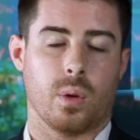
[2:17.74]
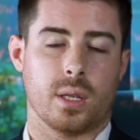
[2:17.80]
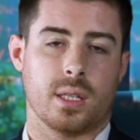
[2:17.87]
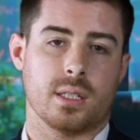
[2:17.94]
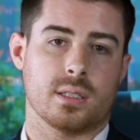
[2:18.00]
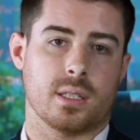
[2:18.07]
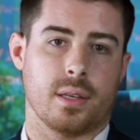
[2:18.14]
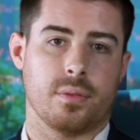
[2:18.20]

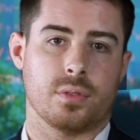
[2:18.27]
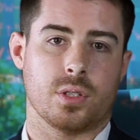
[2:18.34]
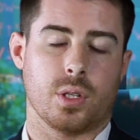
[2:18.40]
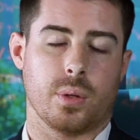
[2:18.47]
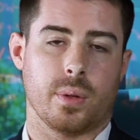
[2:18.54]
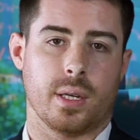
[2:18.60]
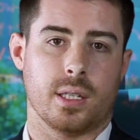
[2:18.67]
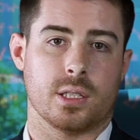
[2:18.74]
What this gives
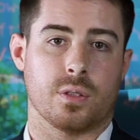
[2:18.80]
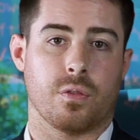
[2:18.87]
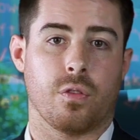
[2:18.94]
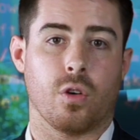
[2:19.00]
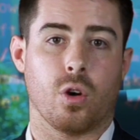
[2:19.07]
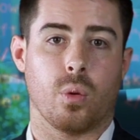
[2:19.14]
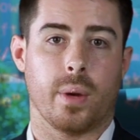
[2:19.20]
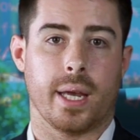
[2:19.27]
you is
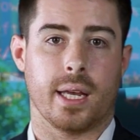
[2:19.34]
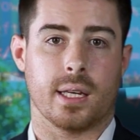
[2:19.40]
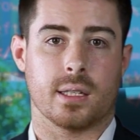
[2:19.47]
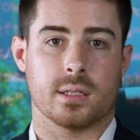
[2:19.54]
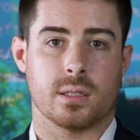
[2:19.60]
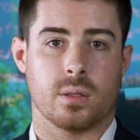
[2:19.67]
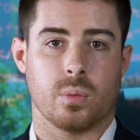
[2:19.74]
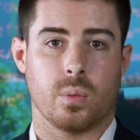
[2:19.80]
4
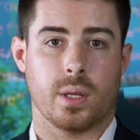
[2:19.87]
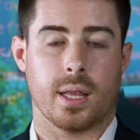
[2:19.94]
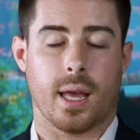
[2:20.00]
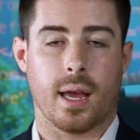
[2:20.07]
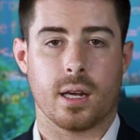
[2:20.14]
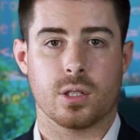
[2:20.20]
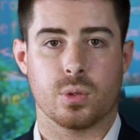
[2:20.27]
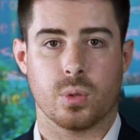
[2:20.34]
weeks with
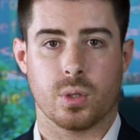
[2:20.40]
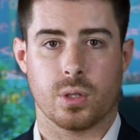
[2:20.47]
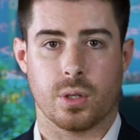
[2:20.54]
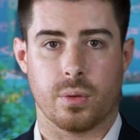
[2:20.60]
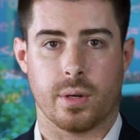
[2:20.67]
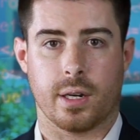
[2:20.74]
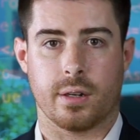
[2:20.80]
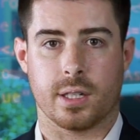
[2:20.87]
actual
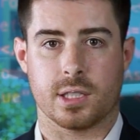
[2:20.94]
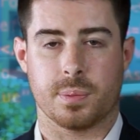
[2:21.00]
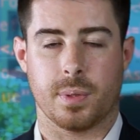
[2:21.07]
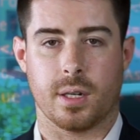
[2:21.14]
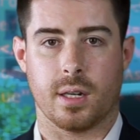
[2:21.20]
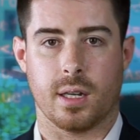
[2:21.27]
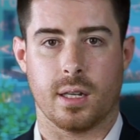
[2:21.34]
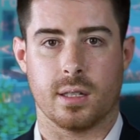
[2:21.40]
career
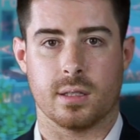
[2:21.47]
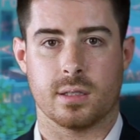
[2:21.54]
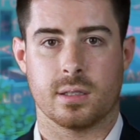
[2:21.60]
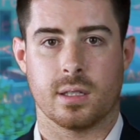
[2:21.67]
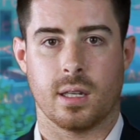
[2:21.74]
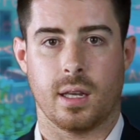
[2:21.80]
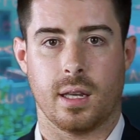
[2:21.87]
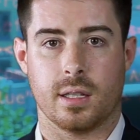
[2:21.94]

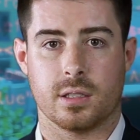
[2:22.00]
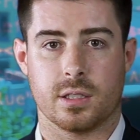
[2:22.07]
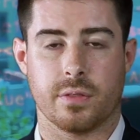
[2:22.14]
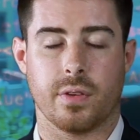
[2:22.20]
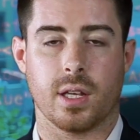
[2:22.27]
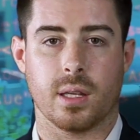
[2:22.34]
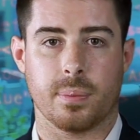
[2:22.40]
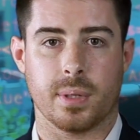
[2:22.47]
experience
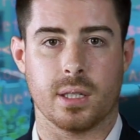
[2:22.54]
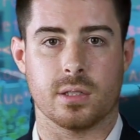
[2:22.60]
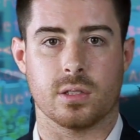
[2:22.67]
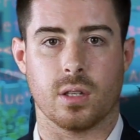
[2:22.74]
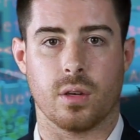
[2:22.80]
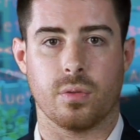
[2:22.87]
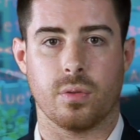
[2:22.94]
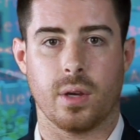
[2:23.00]
developing
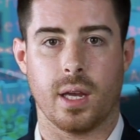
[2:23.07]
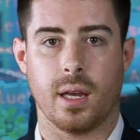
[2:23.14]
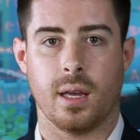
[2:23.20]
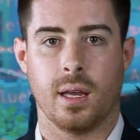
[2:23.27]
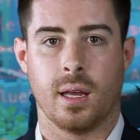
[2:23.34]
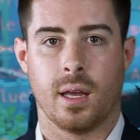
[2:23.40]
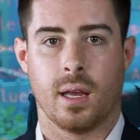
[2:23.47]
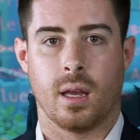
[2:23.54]

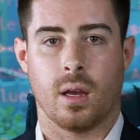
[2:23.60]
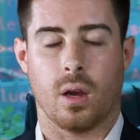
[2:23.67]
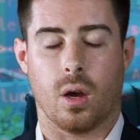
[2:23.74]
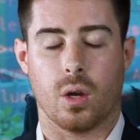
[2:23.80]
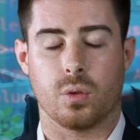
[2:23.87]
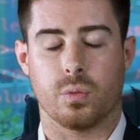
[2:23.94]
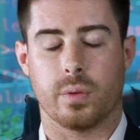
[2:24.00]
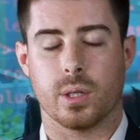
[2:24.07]
software
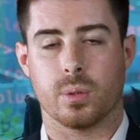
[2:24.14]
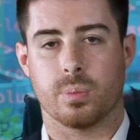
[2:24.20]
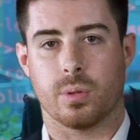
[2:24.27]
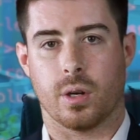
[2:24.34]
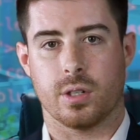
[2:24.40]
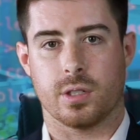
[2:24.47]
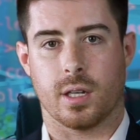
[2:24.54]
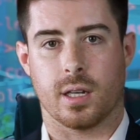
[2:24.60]
on real
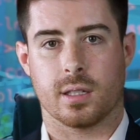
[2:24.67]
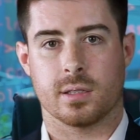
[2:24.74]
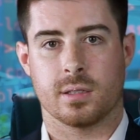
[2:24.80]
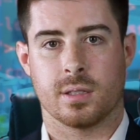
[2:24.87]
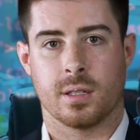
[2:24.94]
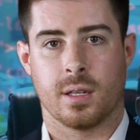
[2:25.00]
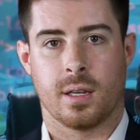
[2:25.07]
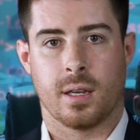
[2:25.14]
projects.